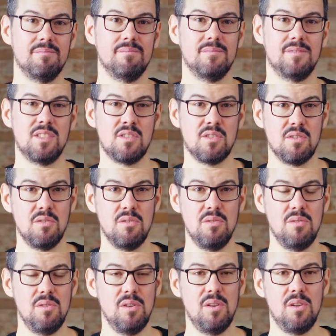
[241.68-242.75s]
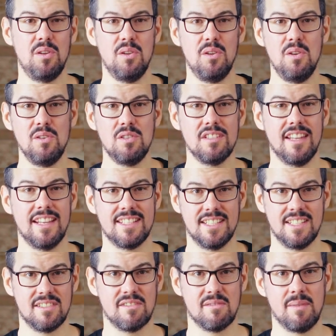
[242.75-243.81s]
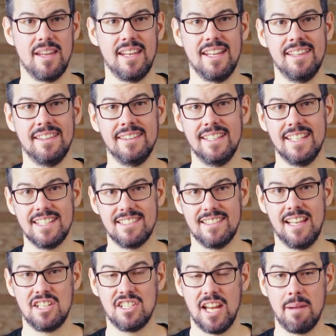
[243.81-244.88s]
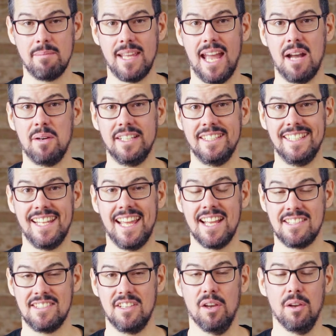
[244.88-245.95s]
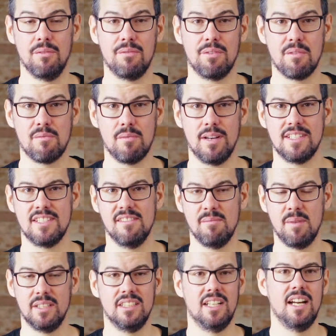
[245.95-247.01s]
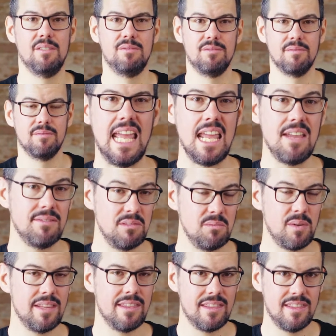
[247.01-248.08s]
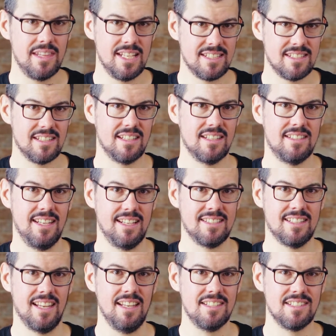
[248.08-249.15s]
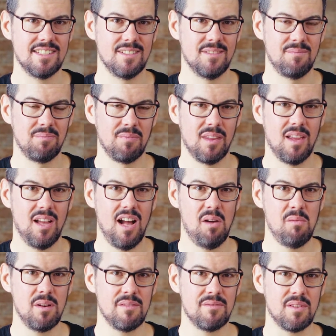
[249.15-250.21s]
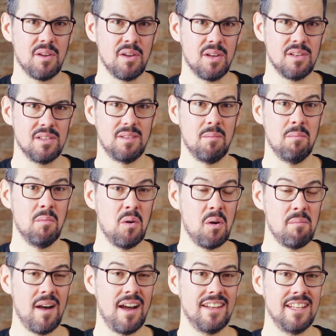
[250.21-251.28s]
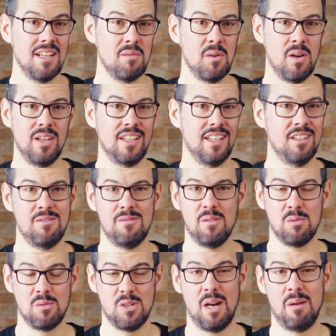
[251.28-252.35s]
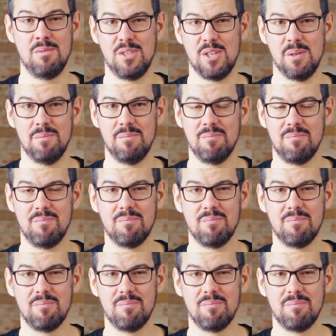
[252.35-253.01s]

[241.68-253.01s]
There were 2 huge lessons for me in this that shaped how I did SEO for the rest of my life. Even with this success, I would have earned more money working a full-time job.